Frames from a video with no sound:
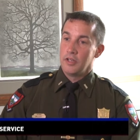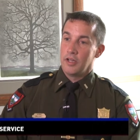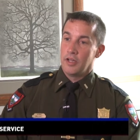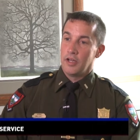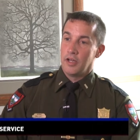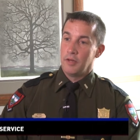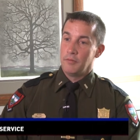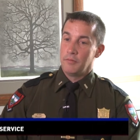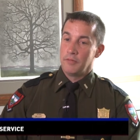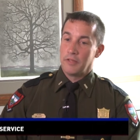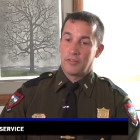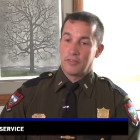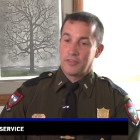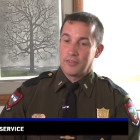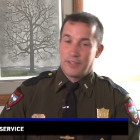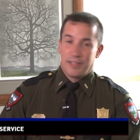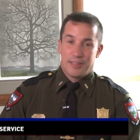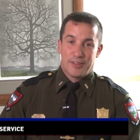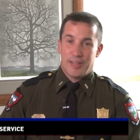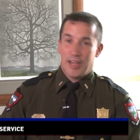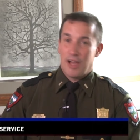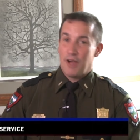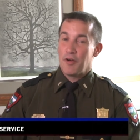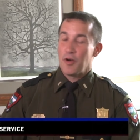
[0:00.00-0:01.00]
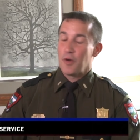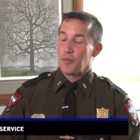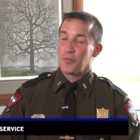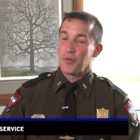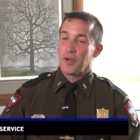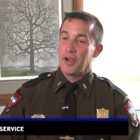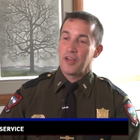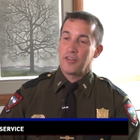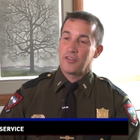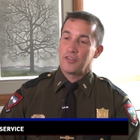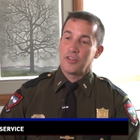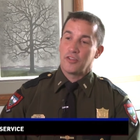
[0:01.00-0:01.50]
Um, that's, that's how our
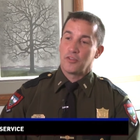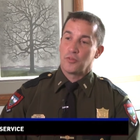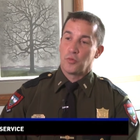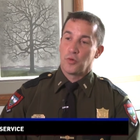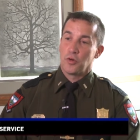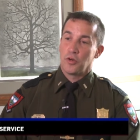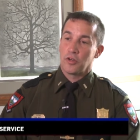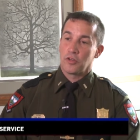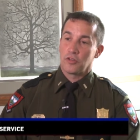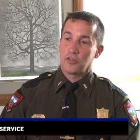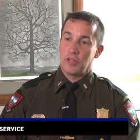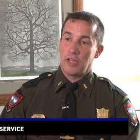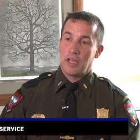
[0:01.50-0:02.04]
process works.